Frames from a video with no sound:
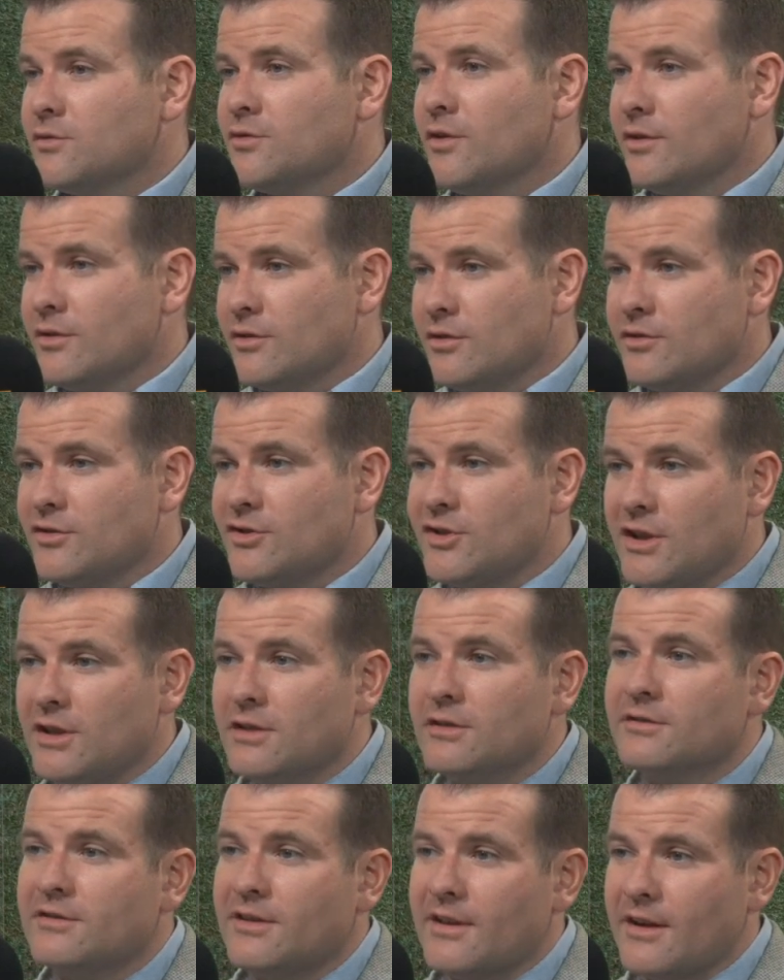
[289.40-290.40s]
will try to
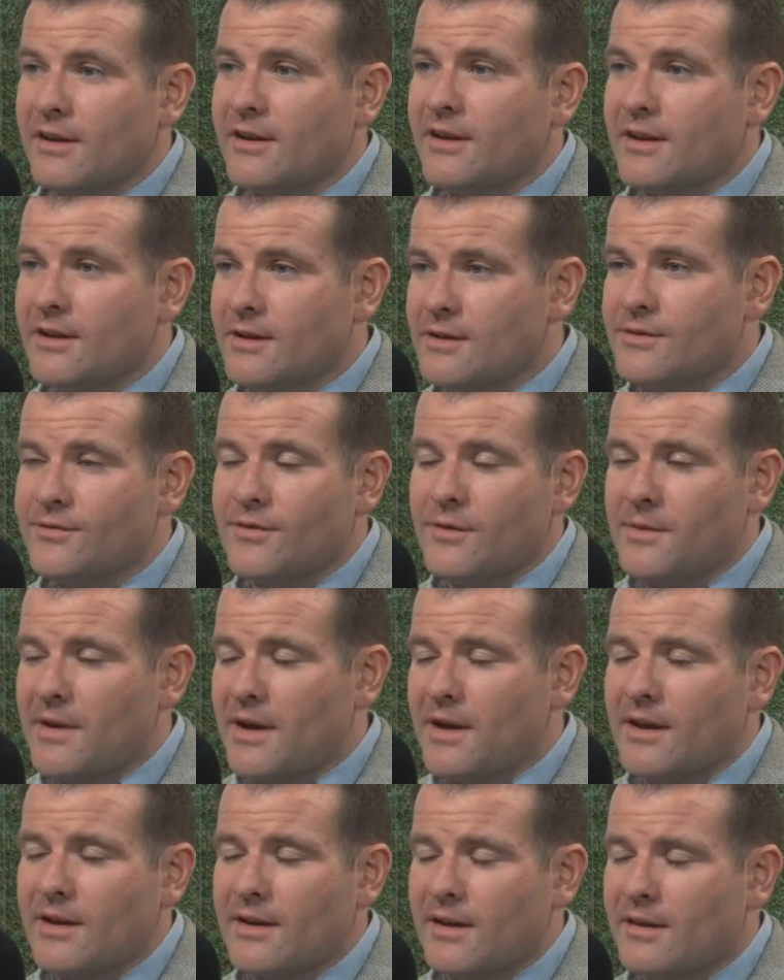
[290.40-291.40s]
shield their kids yeah, from
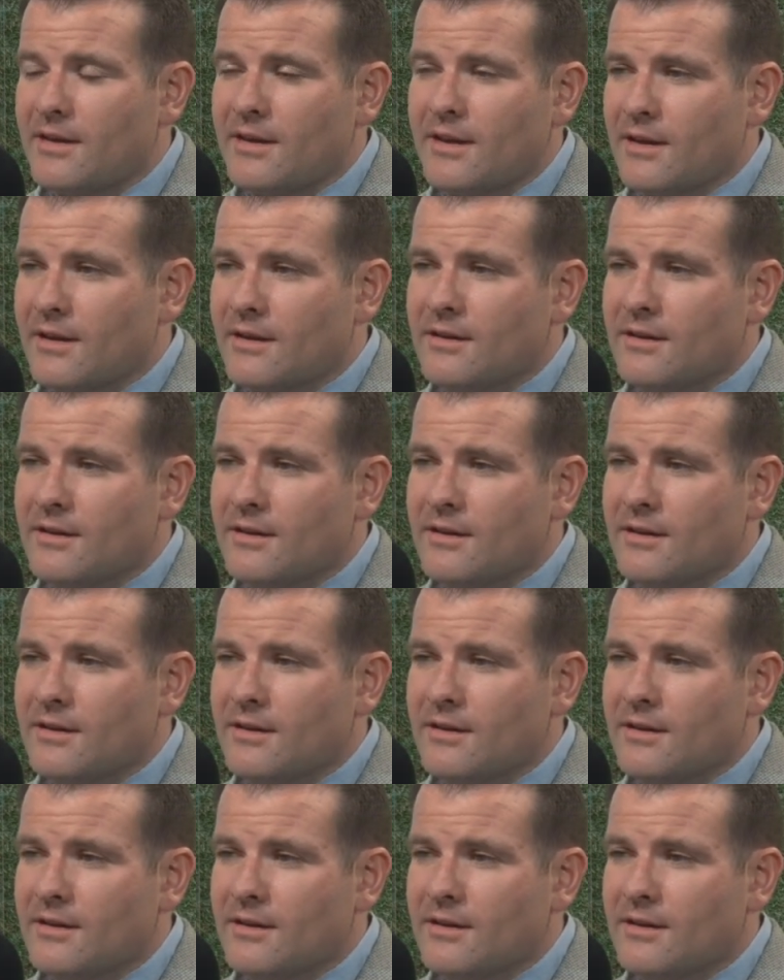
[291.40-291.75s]
that kind of thing.